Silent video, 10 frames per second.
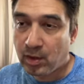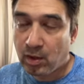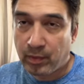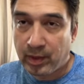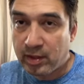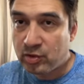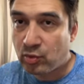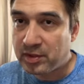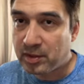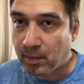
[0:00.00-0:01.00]
we're going to
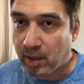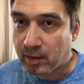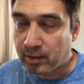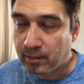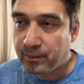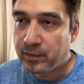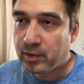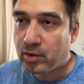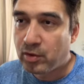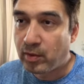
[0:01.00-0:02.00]
switch the model
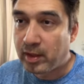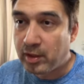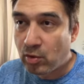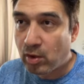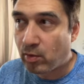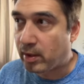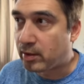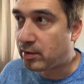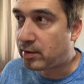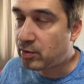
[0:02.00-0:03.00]
to a newer one.
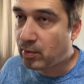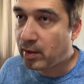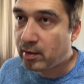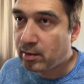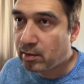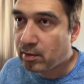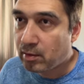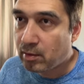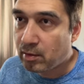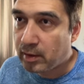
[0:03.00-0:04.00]
So this one,
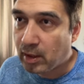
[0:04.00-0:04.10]
the